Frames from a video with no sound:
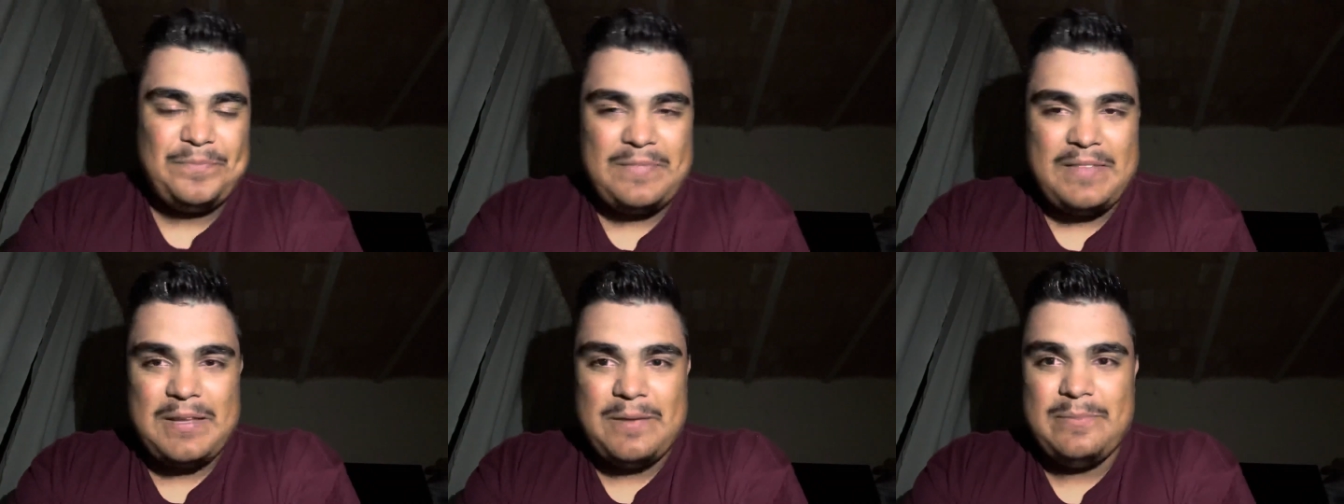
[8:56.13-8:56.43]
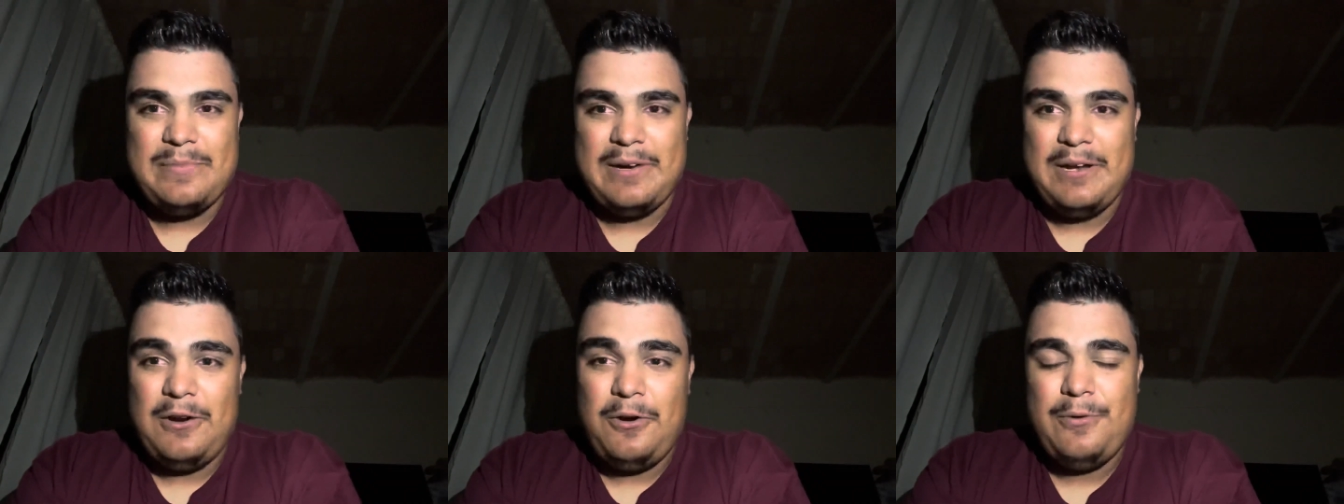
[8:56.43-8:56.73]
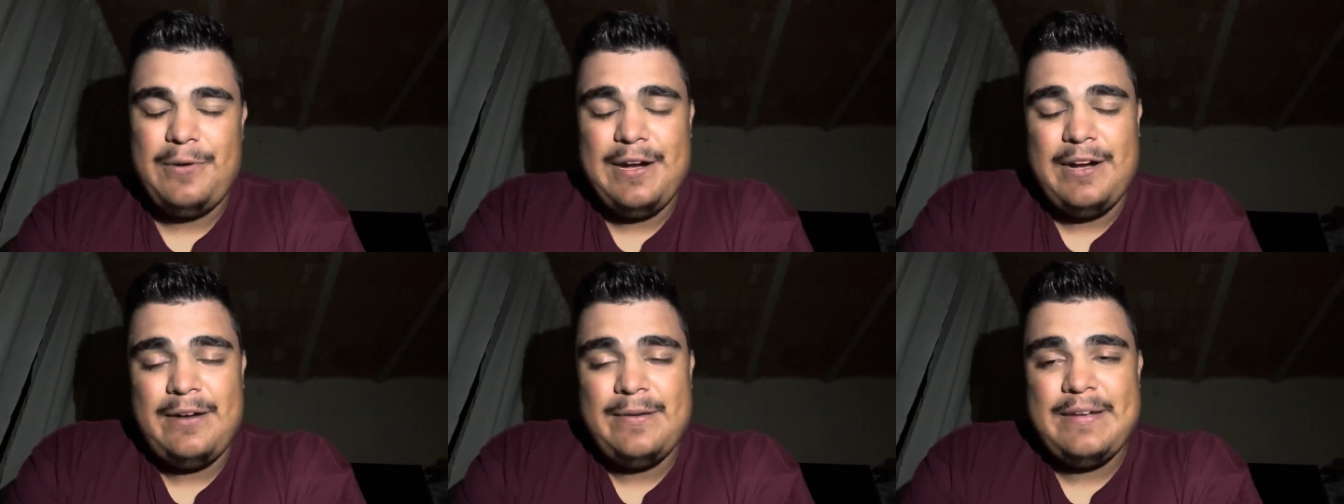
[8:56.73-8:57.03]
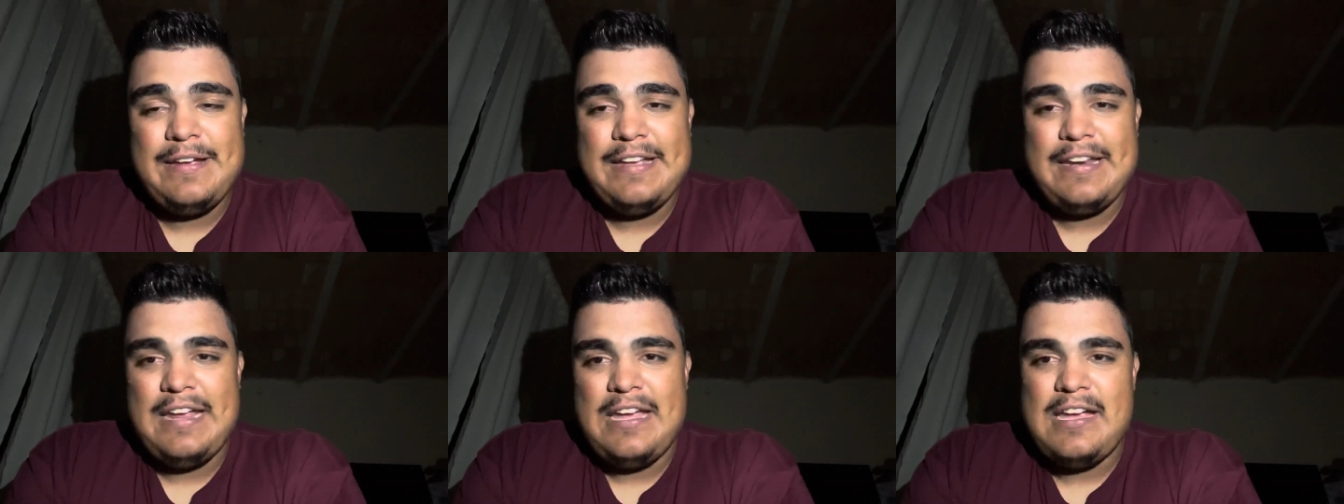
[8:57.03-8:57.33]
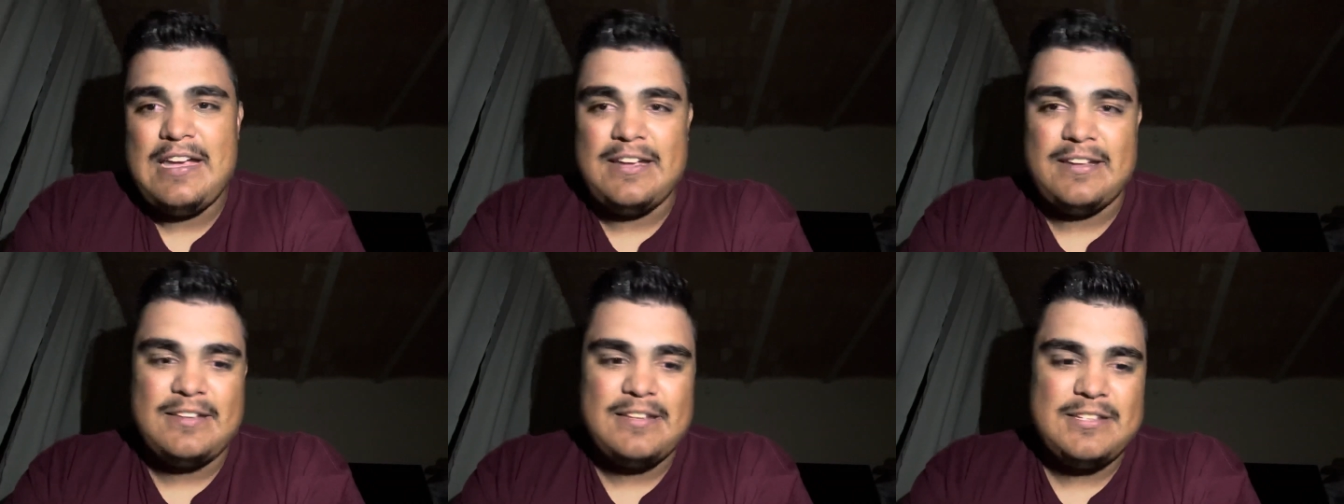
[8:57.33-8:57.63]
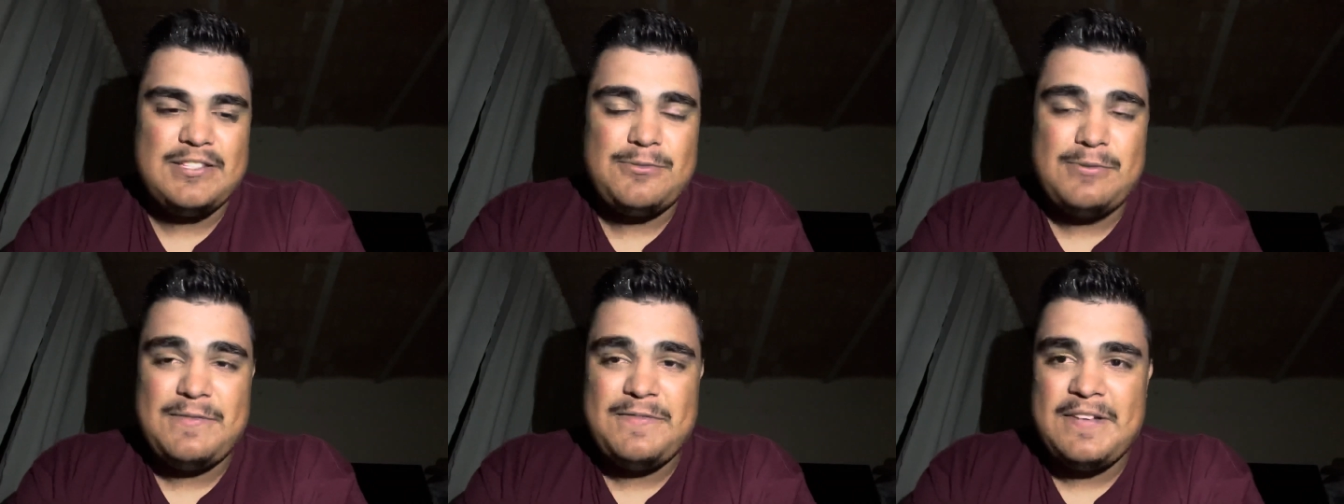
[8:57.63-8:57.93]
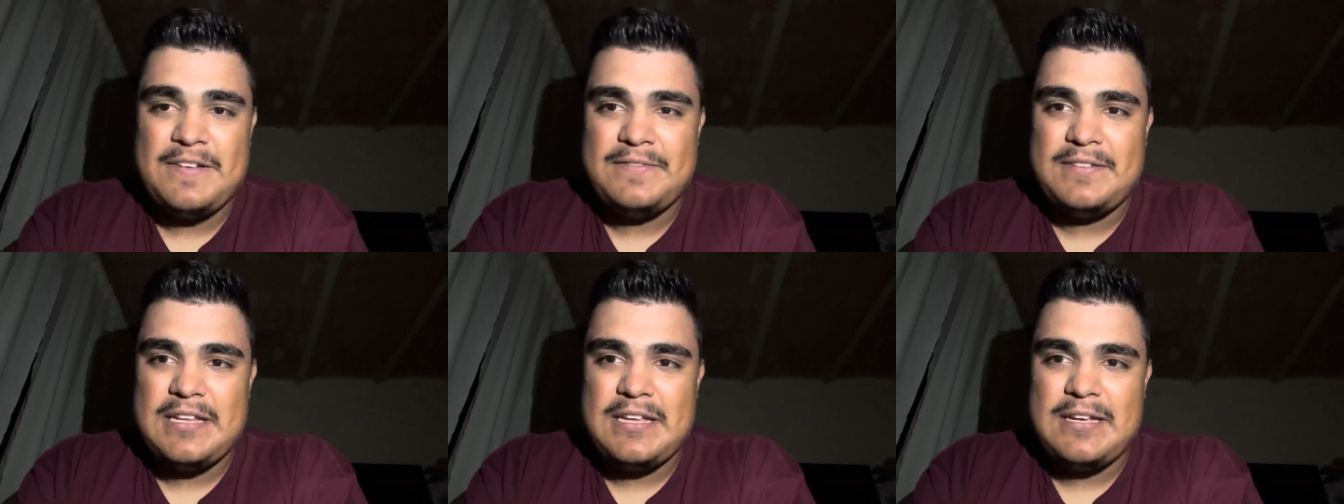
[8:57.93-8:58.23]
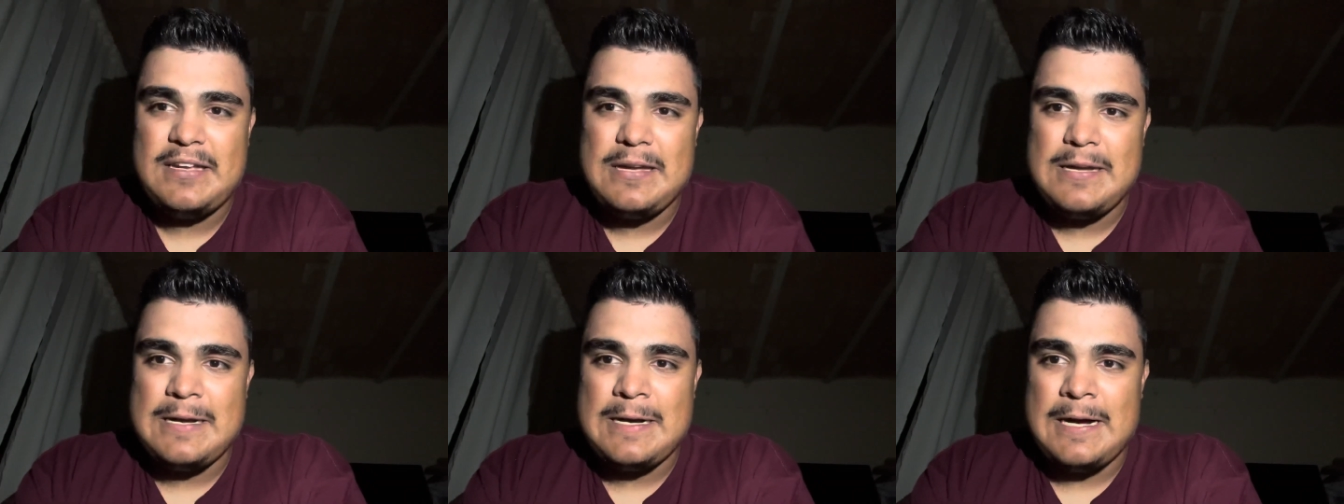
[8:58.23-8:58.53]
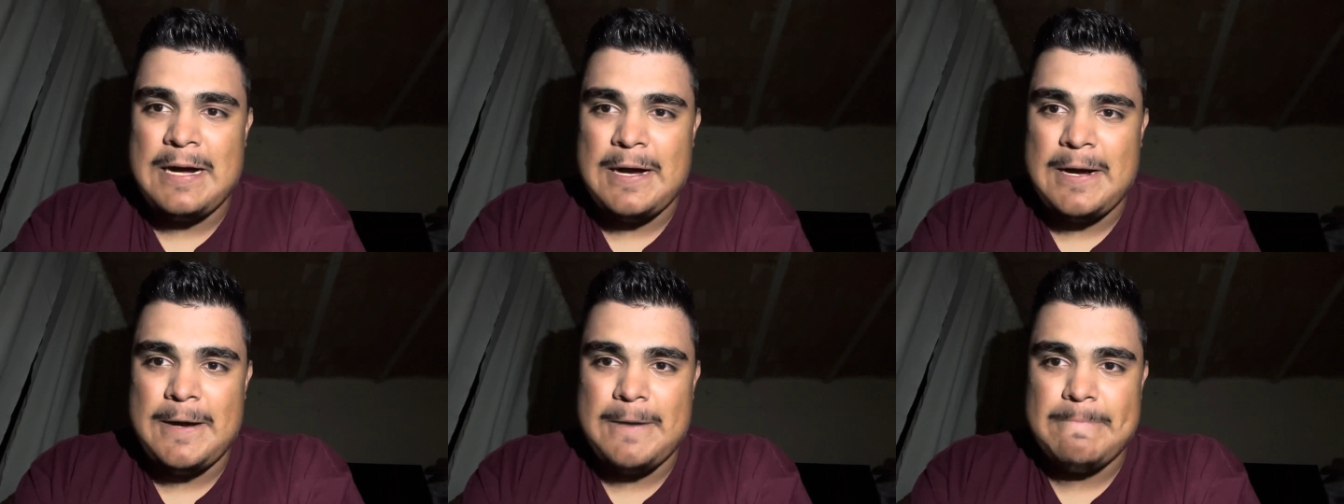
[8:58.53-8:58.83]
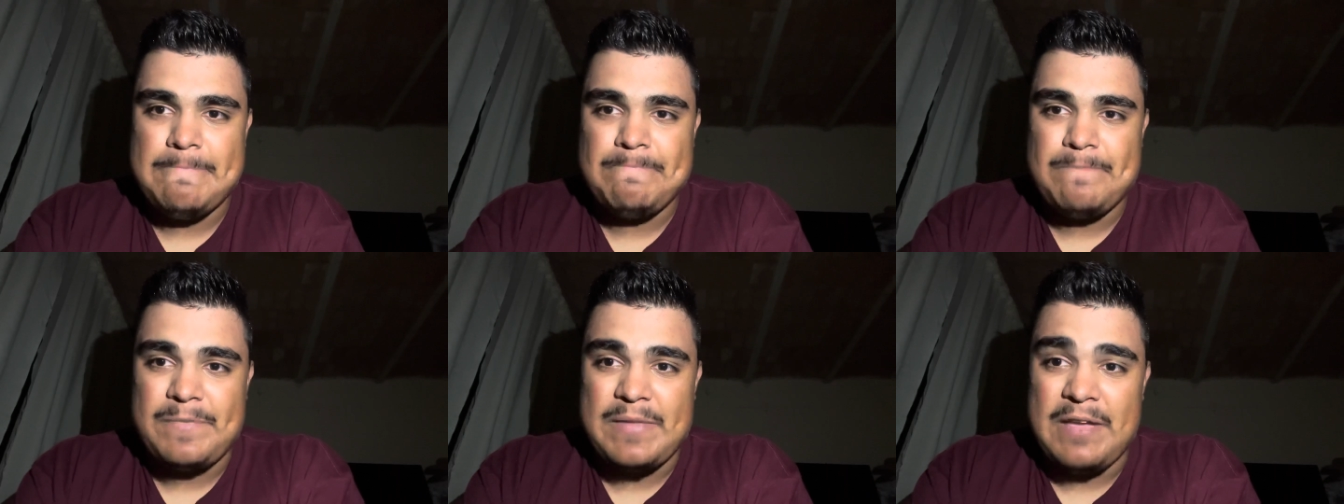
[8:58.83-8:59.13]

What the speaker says: But, oh well, I mean, hey, $350.